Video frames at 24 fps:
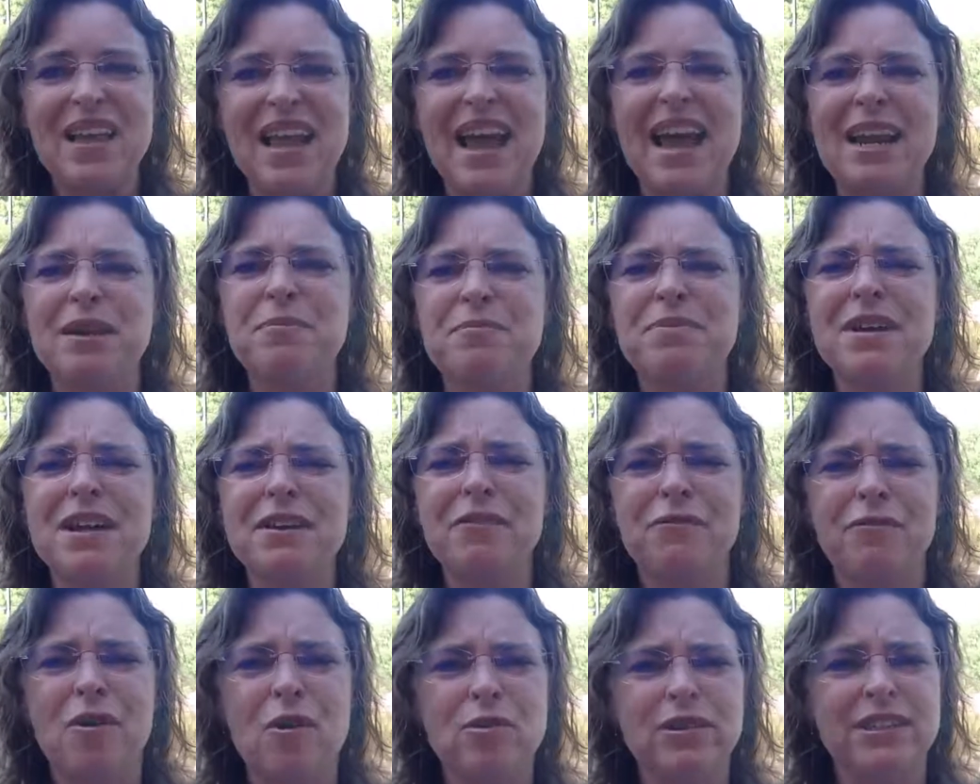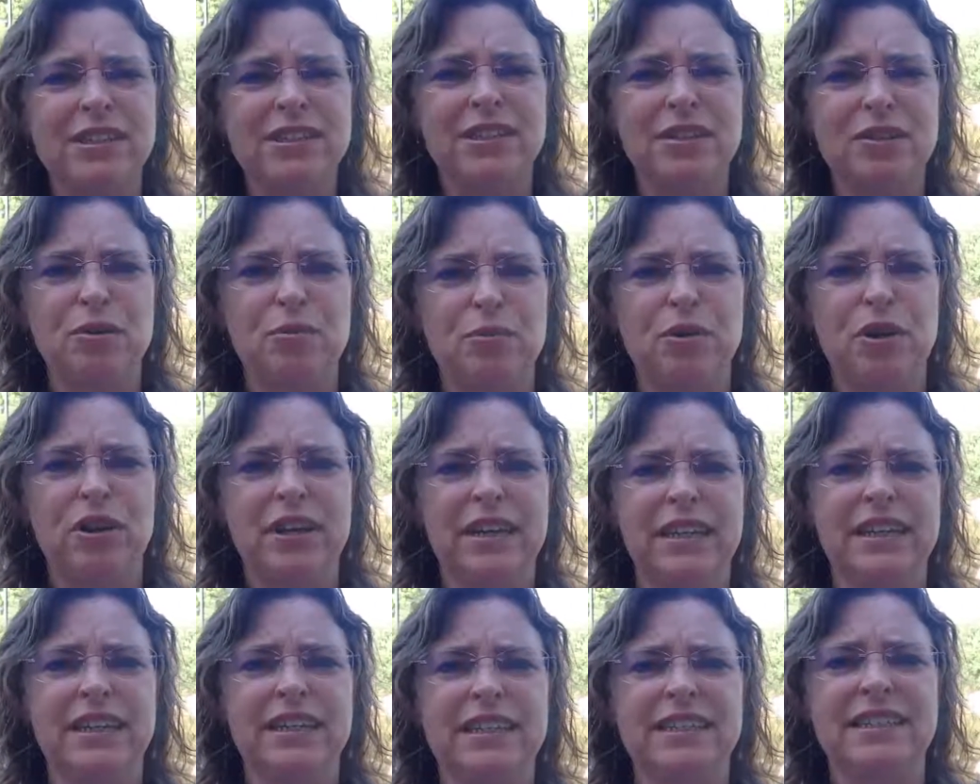And a big focus of the
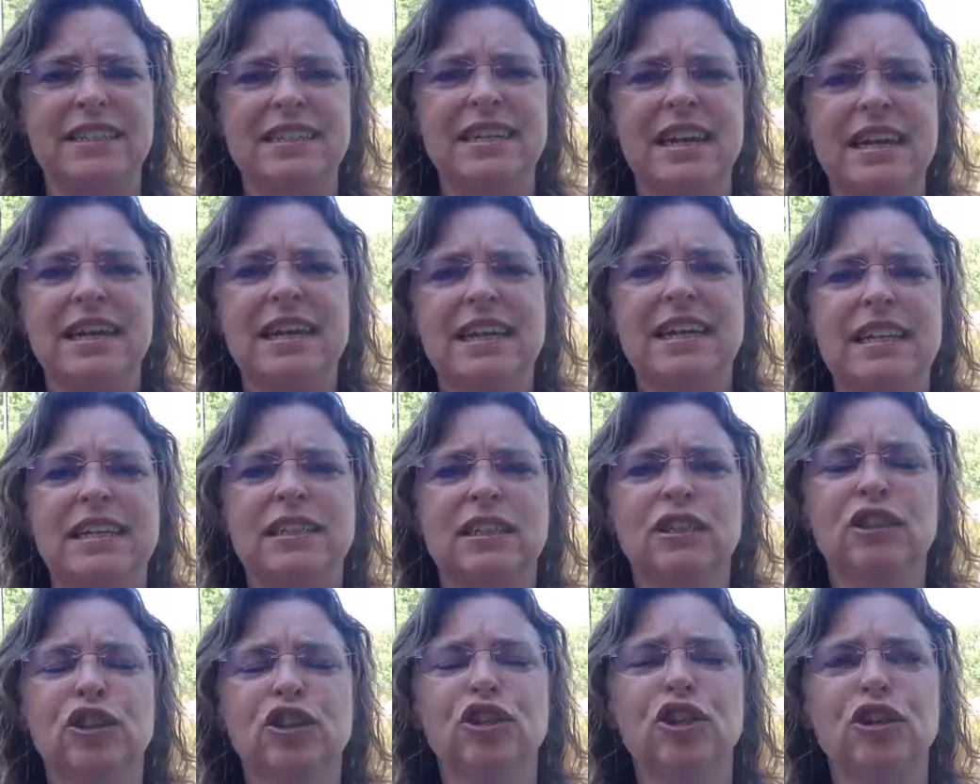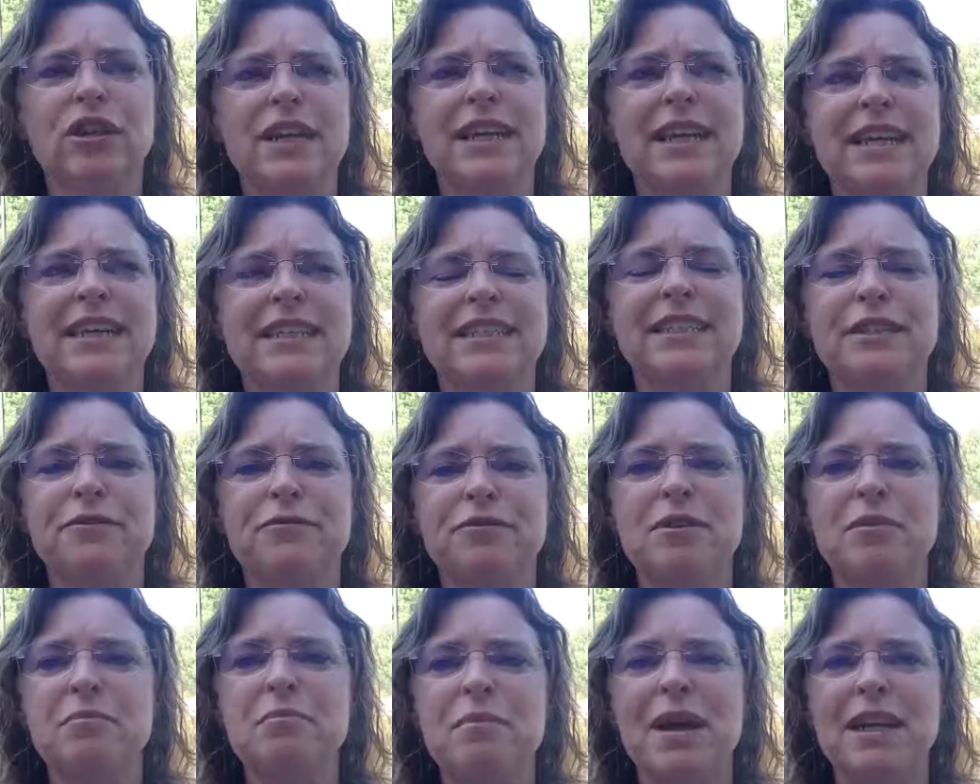book is looking at
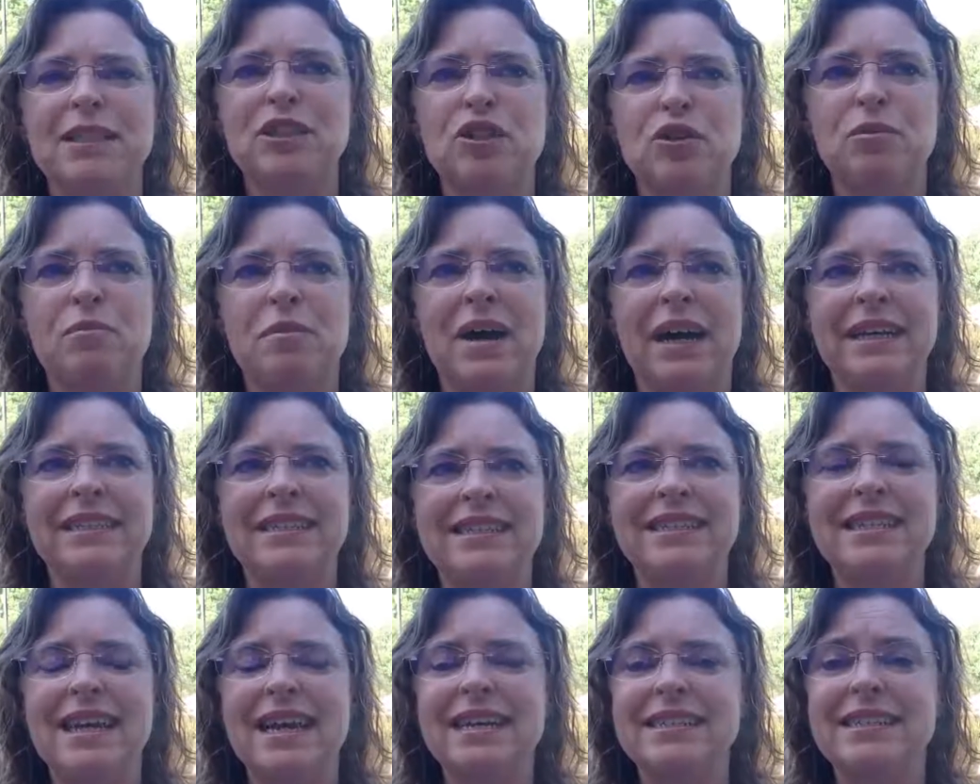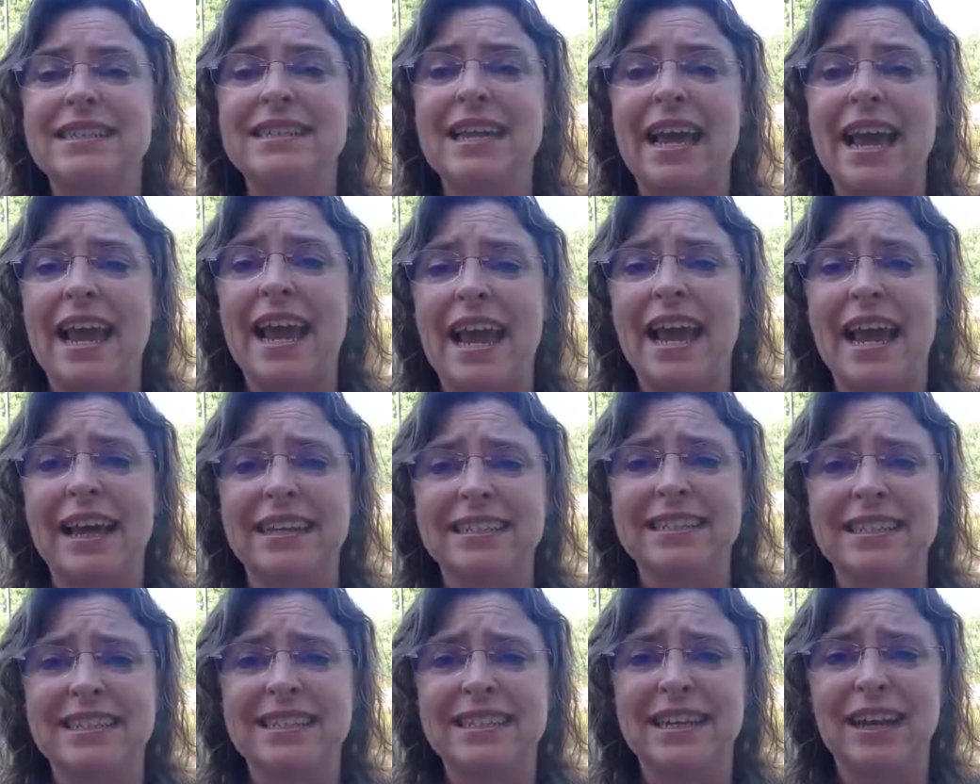different mental mindsets
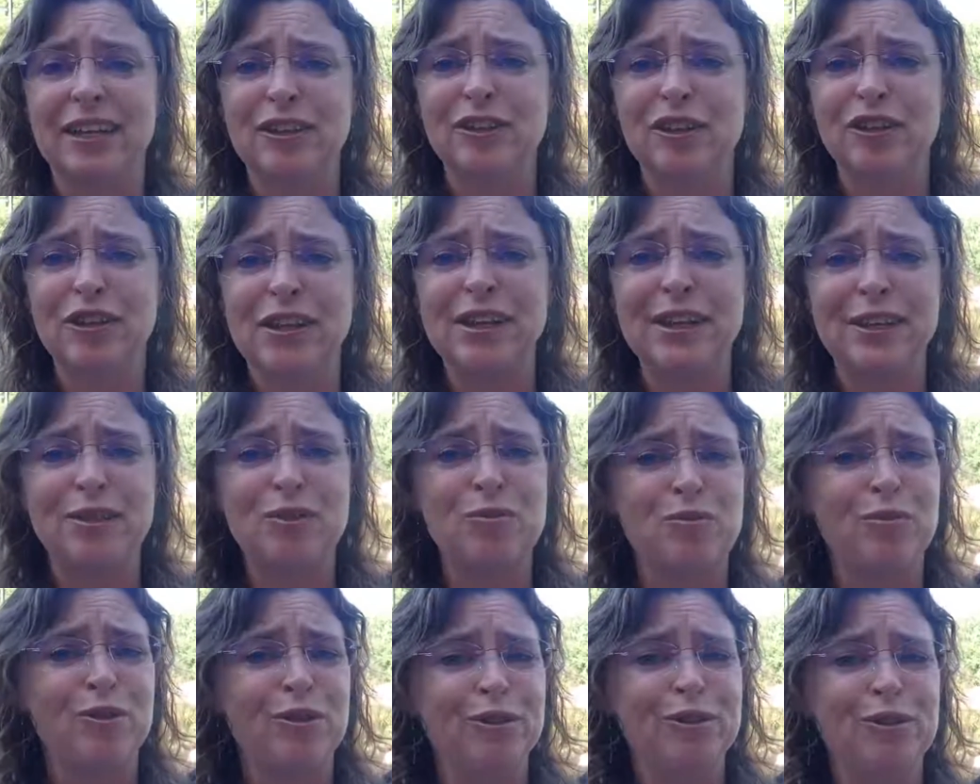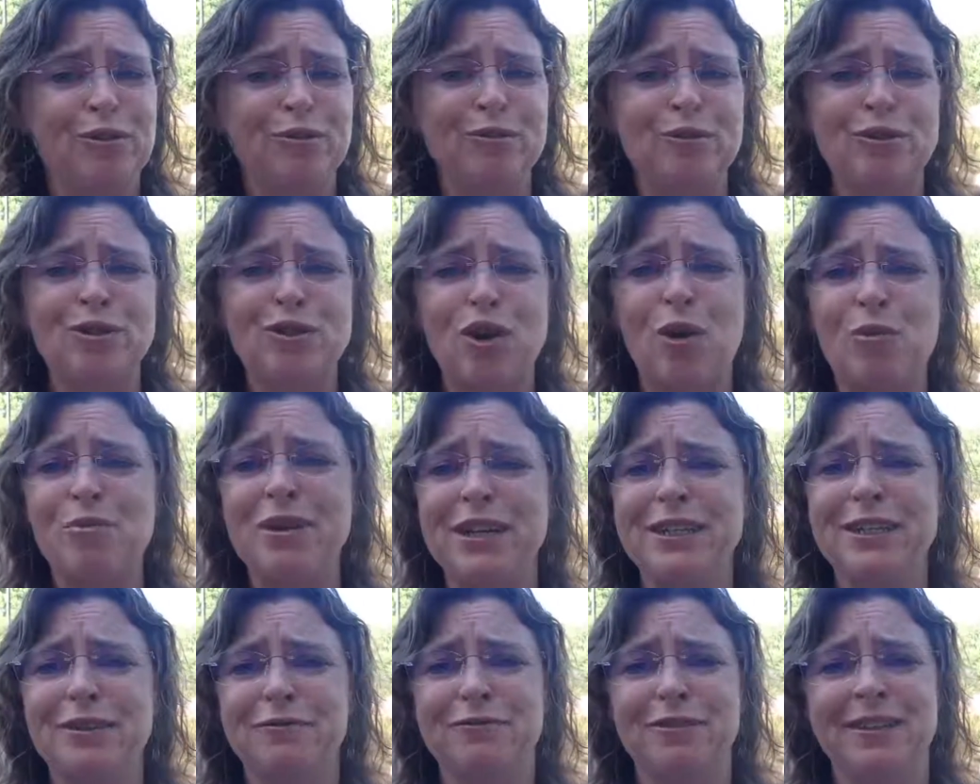and looking at the world through so
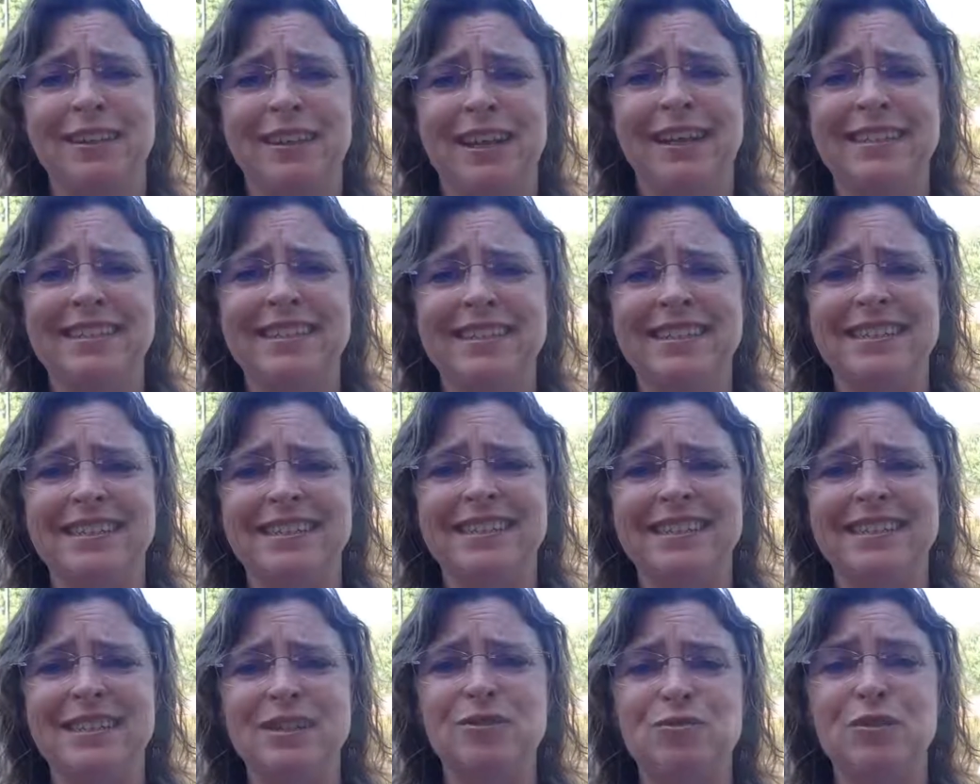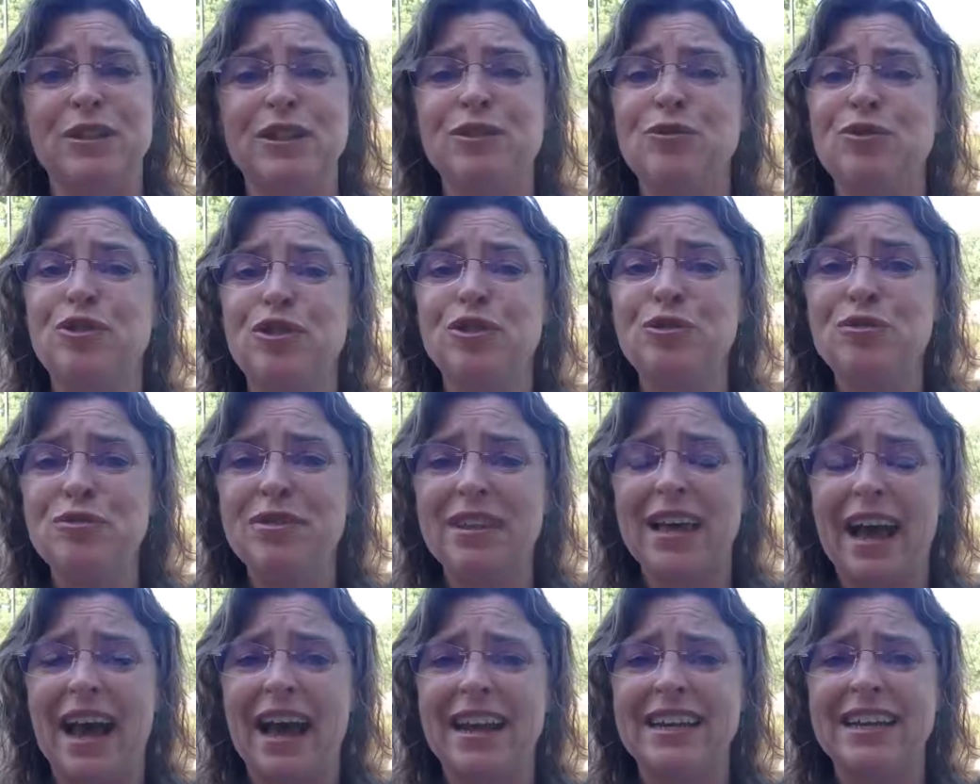many different lenses. Because when you do
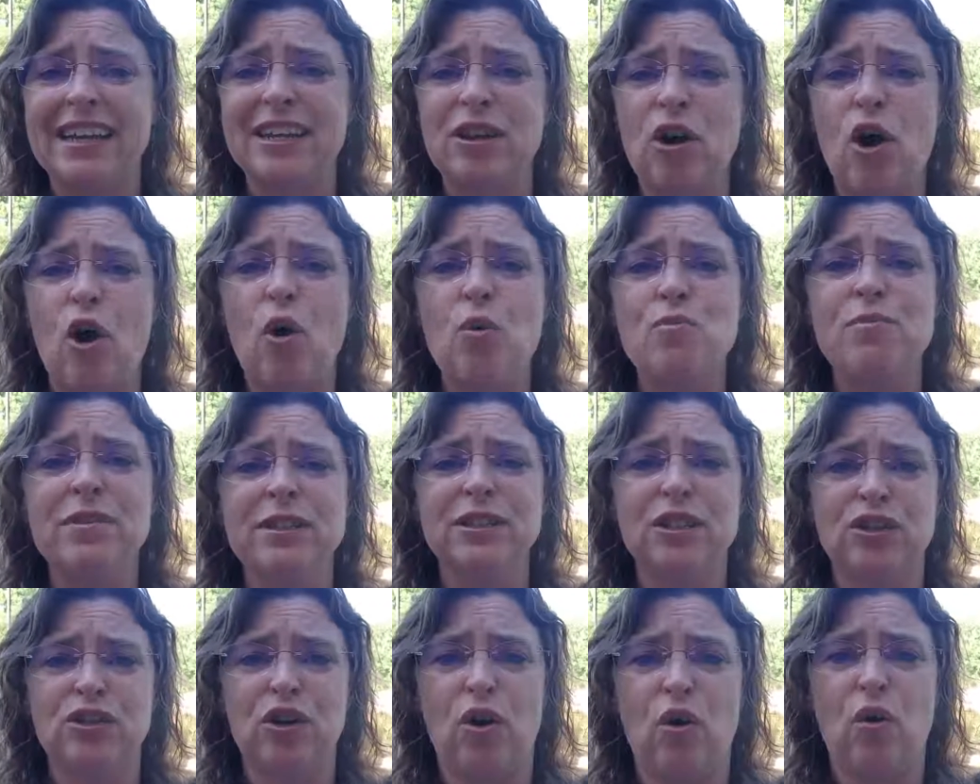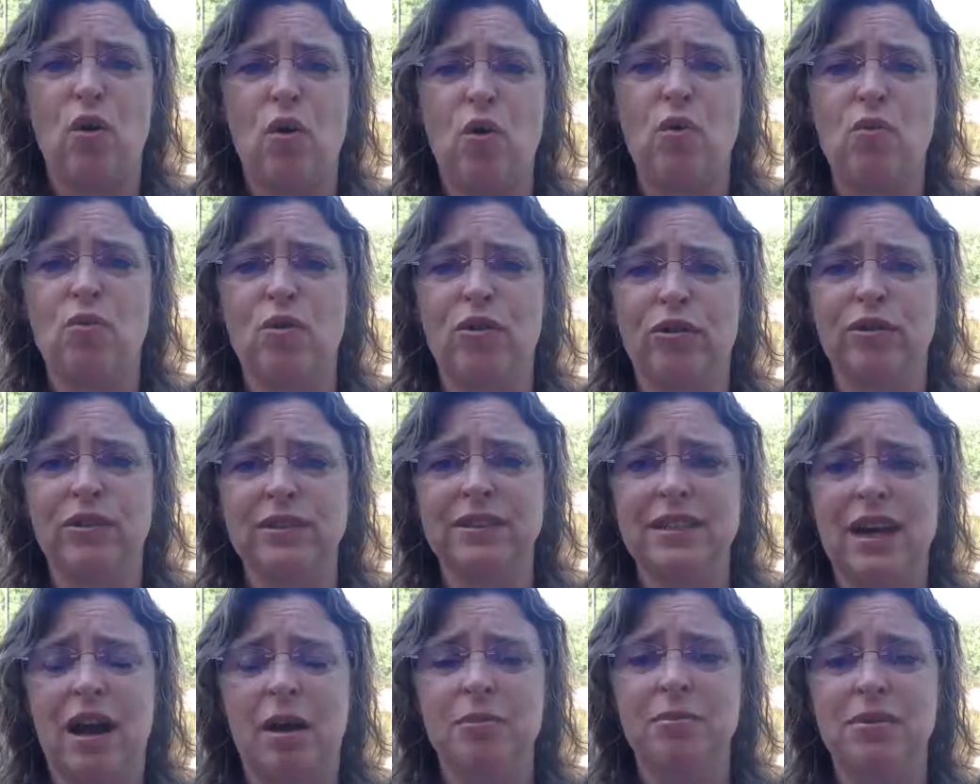that, it opens the whole
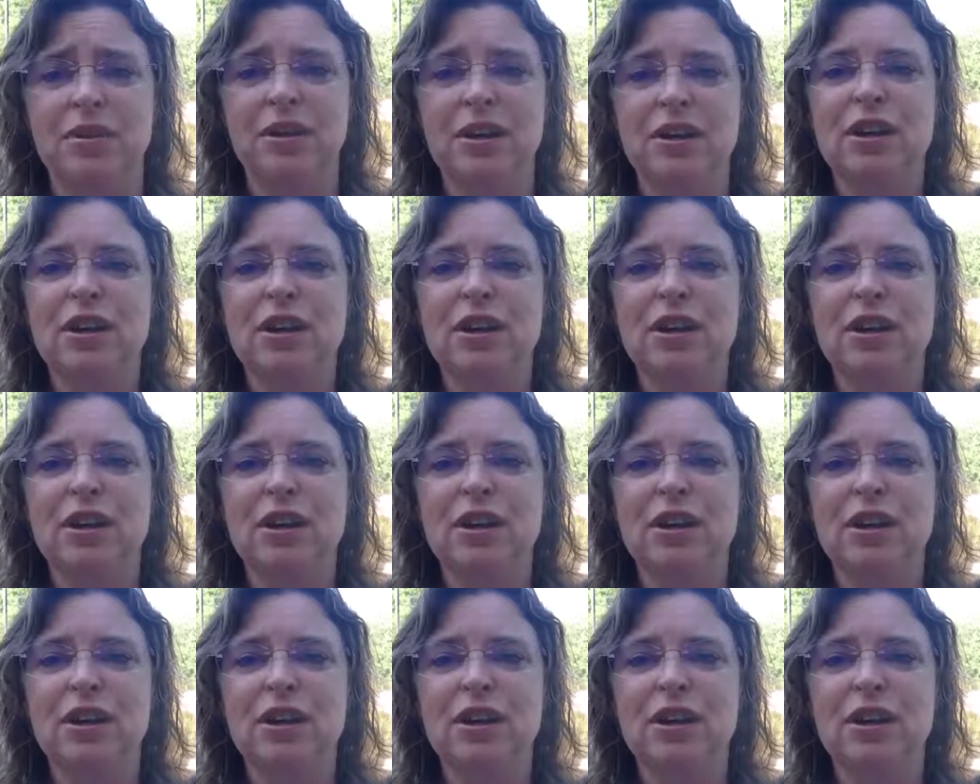world up.